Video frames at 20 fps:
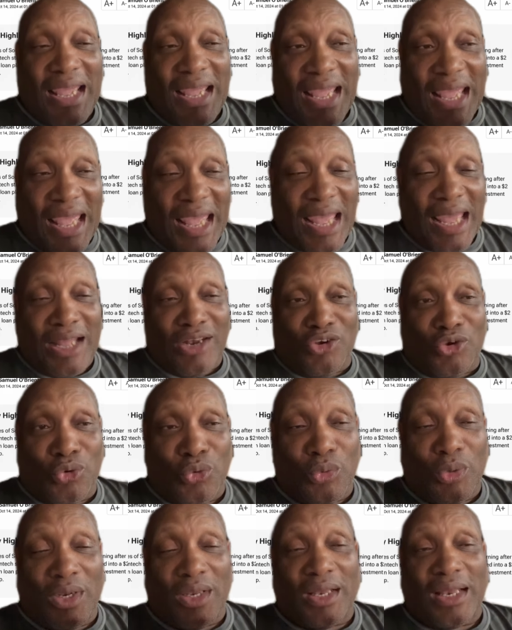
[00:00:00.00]
had
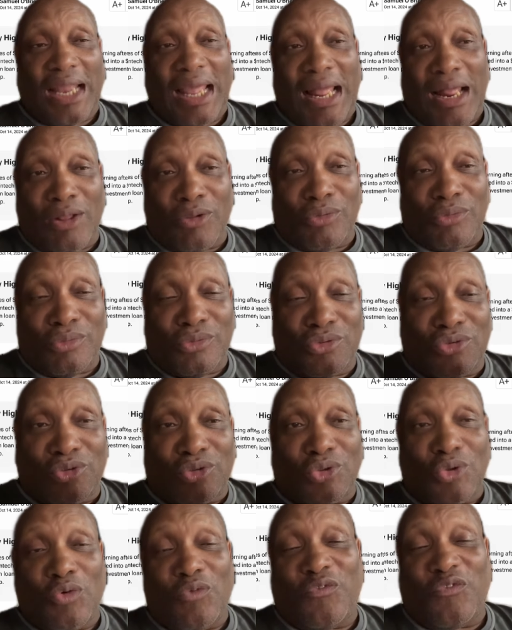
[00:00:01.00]
to allow
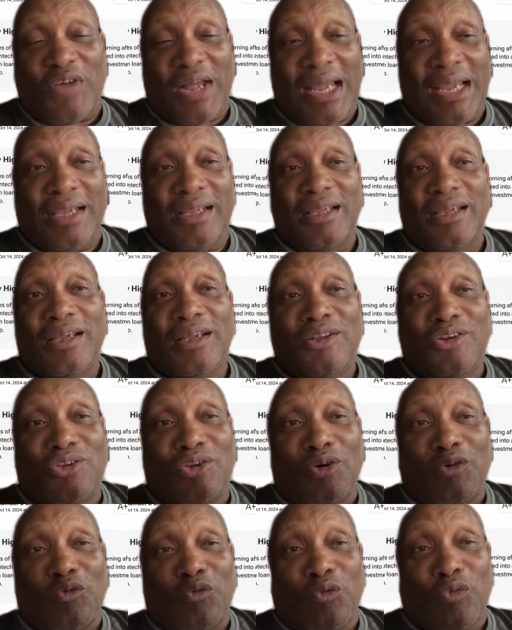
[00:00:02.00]
SoFi
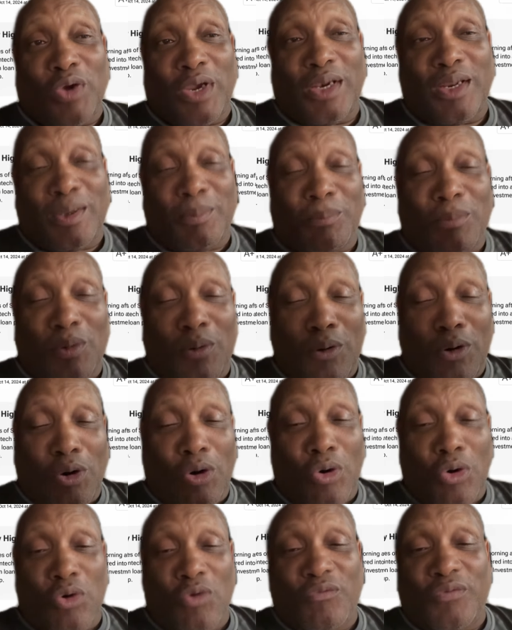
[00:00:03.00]
to run up
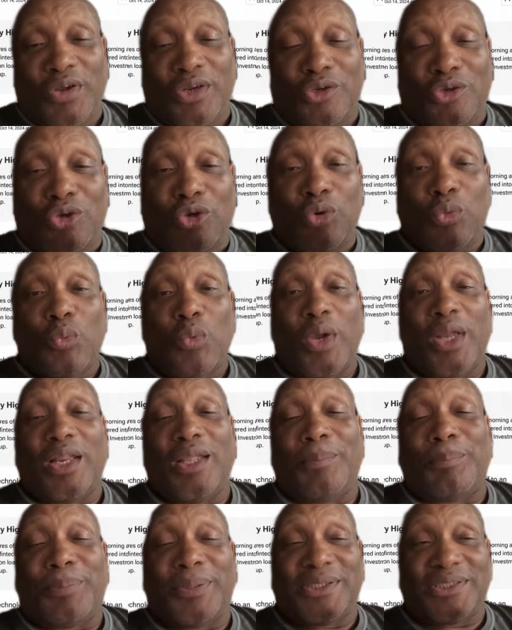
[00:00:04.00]
over
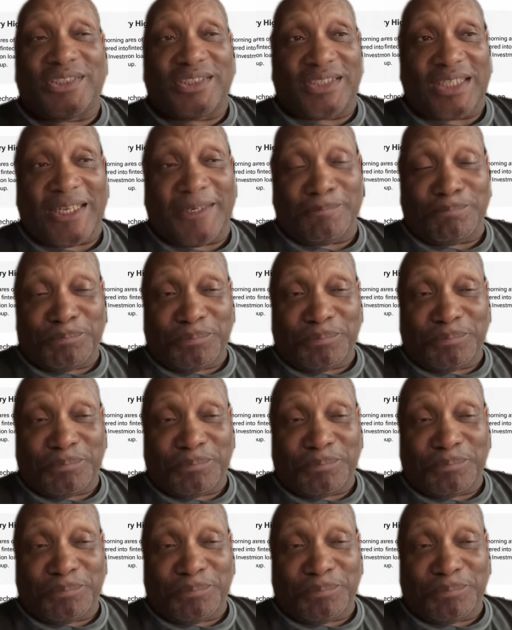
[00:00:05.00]
20%.